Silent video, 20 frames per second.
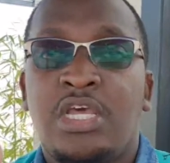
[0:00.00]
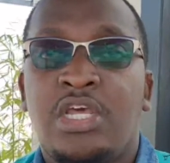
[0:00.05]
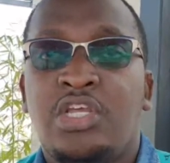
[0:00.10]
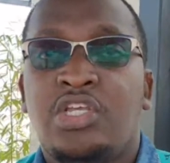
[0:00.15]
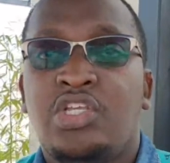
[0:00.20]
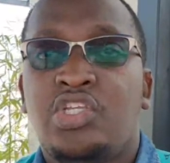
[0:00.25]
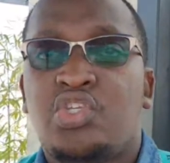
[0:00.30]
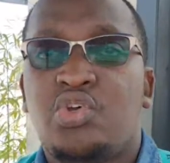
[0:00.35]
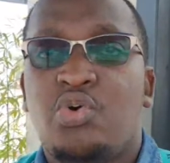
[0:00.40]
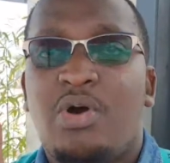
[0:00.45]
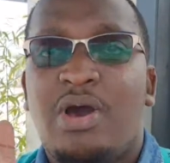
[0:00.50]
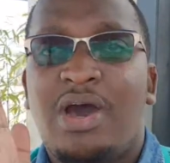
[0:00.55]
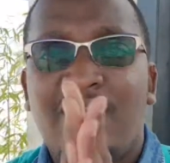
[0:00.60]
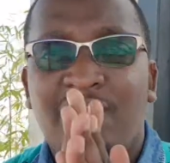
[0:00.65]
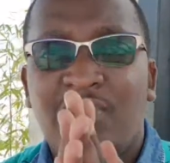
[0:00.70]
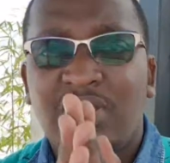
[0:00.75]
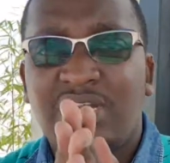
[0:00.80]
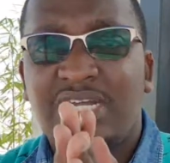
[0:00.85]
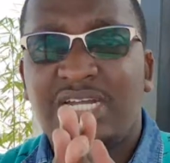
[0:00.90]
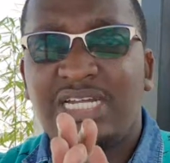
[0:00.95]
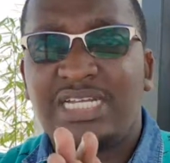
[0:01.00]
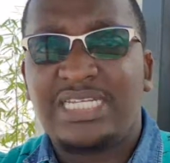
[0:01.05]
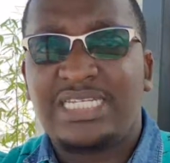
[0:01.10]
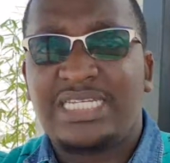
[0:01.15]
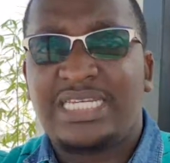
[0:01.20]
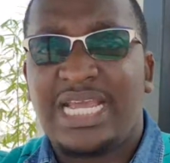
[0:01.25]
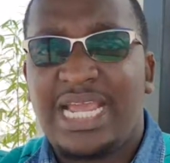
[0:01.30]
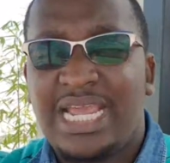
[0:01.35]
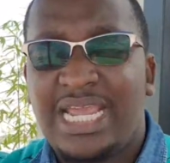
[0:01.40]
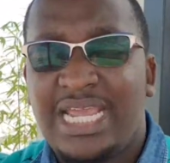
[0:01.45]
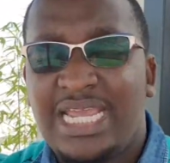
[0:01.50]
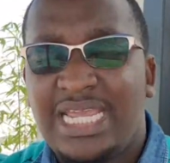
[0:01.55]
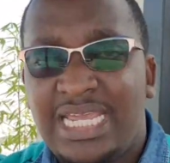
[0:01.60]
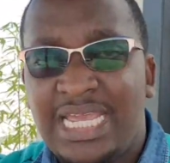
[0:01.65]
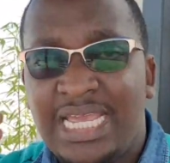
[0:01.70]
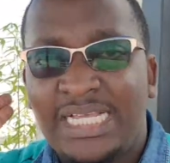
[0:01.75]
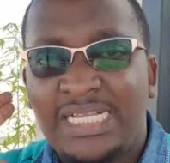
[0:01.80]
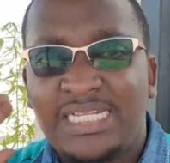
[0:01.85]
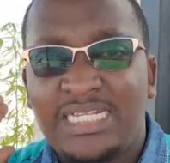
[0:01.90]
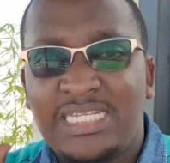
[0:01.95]
So have a good day.
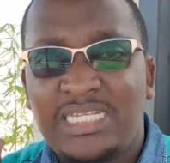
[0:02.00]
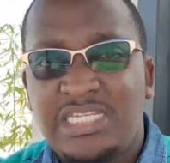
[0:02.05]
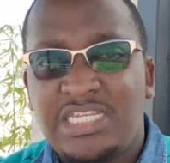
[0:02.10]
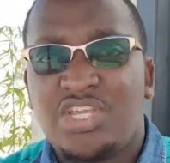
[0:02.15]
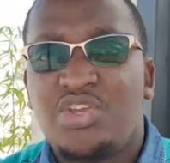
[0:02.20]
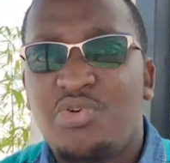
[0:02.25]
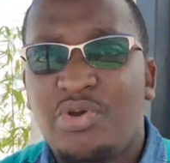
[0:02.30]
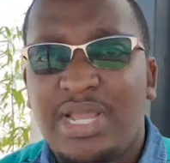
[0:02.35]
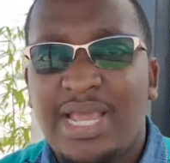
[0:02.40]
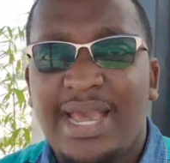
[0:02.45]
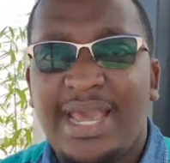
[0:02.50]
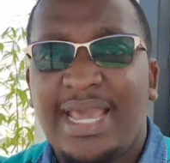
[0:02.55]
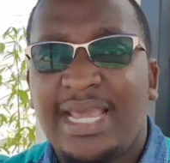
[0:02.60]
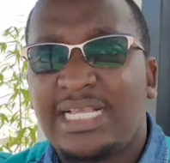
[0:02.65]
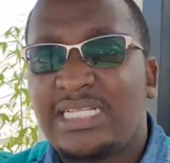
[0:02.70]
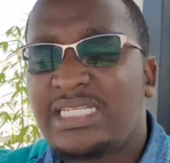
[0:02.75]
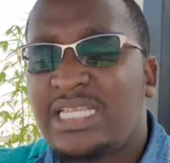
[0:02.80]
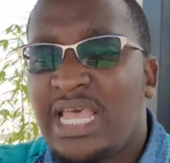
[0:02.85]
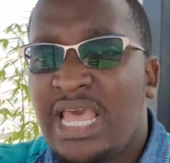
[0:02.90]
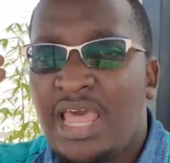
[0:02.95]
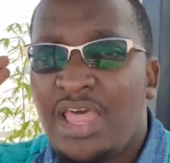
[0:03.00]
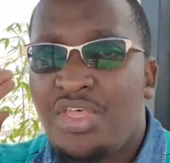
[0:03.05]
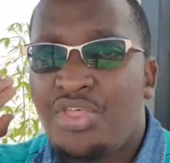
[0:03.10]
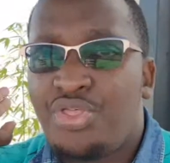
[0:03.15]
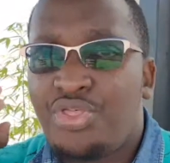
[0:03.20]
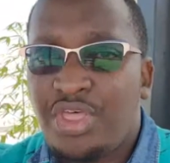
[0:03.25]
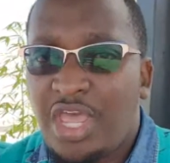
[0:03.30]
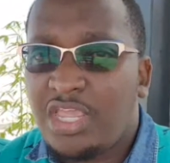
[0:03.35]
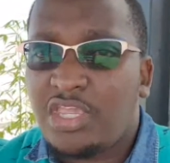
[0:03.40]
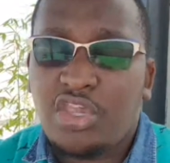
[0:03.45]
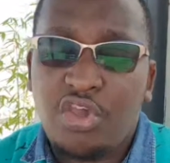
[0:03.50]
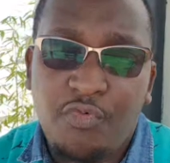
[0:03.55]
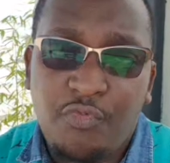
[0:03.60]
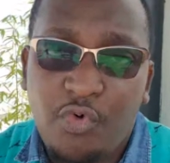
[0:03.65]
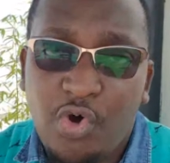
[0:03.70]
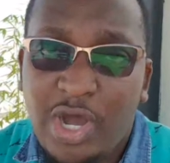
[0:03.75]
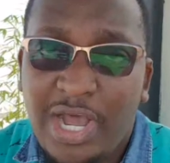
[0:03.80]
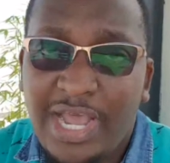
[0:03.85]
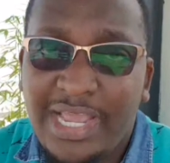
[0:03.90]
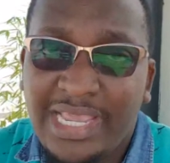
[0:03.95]
See you guys. Thank you
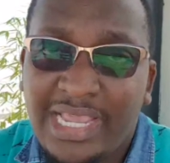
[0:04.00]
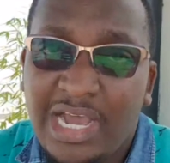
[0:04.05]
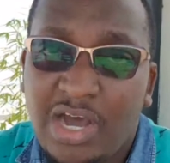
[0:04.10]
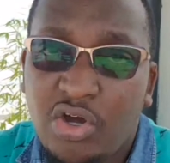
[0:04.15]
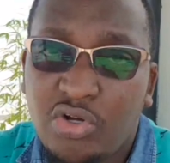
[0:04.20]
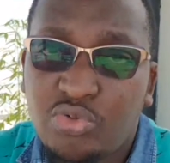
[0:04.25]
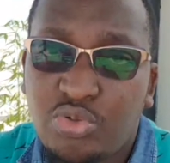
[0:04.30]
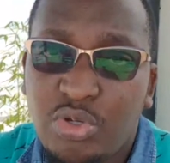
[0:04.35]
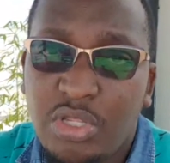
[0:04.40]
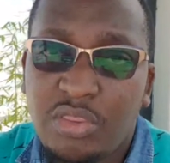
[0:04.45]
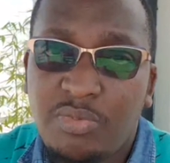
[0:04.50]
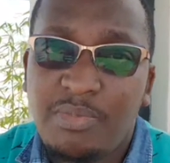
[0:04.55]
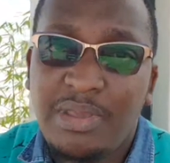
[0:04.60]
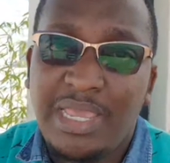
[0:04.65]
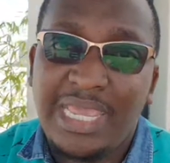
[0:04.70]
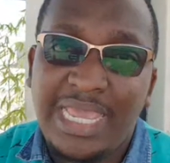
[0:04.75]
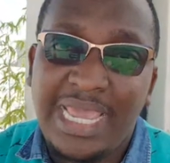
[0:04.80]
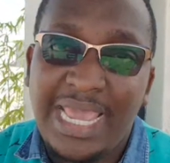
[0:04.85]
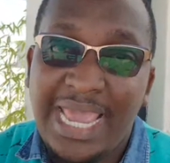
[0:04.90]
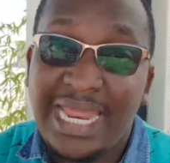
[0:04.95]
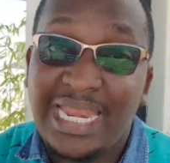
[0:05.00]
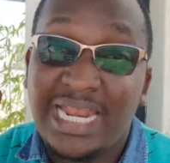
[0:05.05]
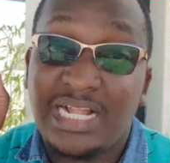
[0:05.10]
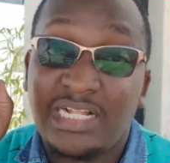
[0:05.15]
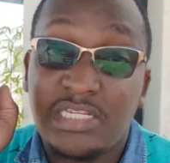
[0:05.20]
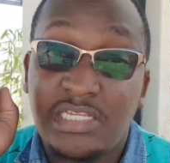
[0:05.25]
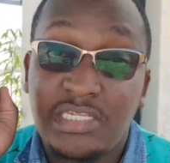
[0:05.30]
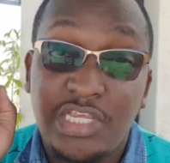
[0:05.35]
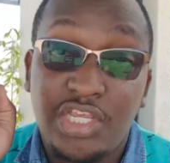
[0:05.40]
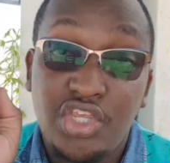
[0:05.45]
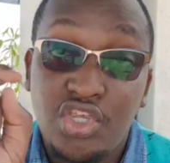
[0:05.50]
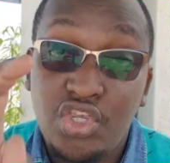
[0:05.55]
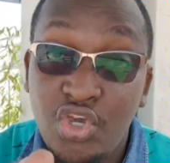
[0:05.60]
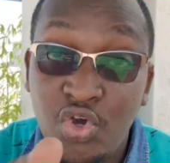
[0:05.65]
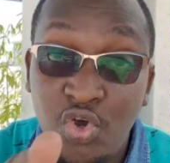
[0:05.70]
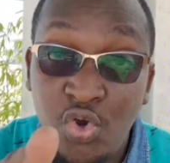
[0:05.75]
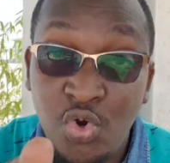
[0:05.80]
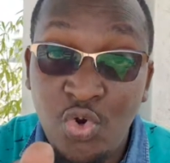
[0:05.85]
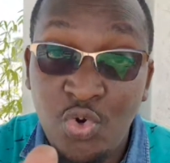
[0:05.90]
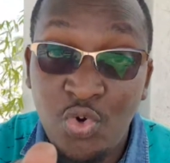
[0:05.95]
for hanging out with me, and I'll see
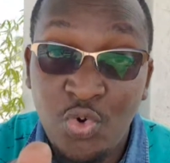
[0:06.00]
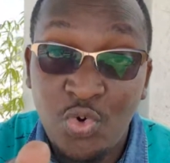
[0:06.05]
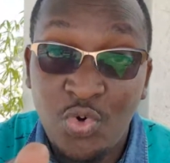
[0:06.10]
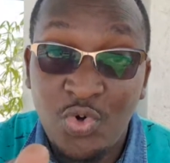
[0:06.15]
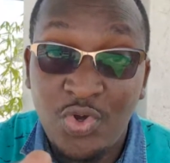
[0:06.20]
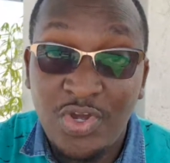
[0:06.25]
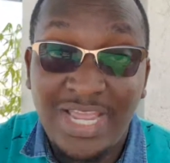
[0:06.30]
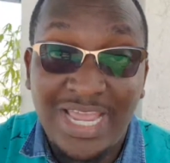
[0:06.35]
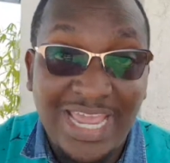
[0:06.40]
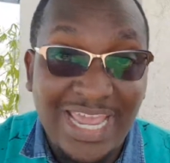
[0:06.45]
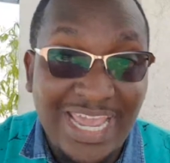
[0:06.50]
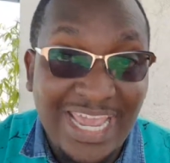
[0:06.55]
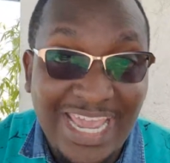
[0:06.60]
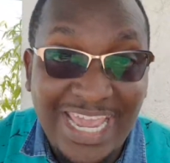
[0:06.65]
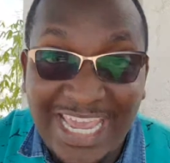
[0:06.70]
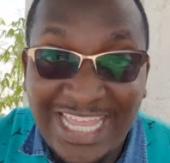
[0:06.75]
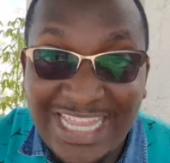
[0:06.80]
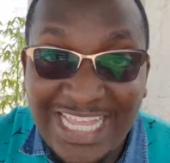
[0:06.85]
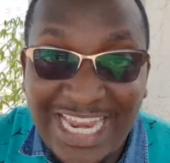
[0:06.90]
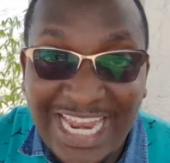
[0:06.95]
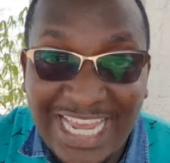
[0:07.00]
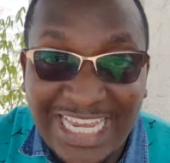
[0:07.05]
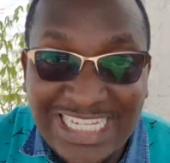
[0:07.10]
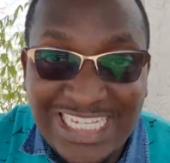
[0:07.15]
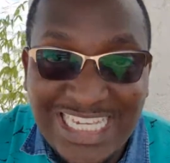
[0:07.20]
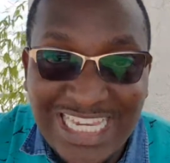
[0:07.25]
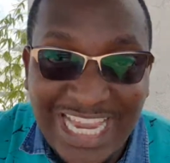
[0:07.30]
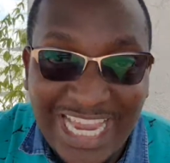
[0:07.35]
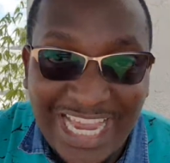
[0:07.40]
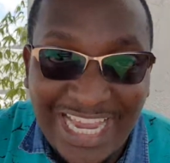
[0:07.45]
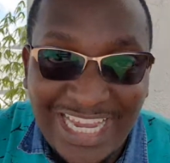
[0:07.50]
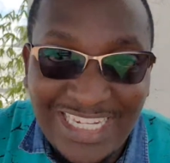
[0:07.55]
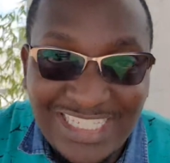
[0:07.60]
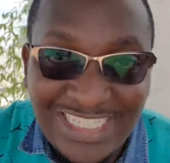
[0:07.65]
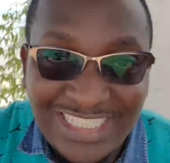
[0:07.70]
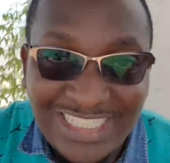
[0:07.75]
you in the next year.